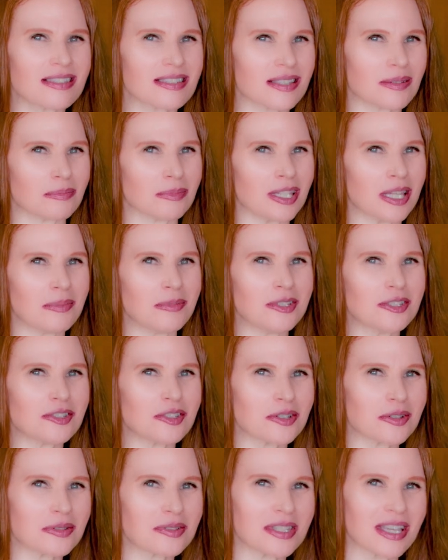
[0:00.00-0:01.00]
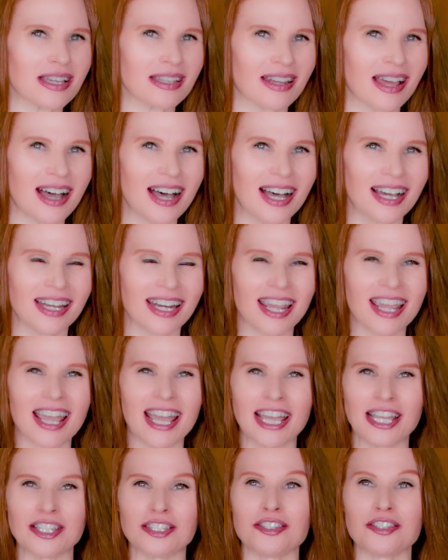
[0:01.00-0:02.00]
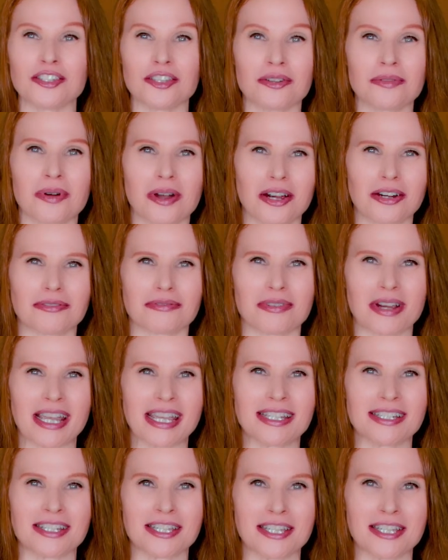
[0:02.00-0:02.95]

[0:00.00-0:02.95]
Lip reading: some lemon juice, and honey, and you are ready to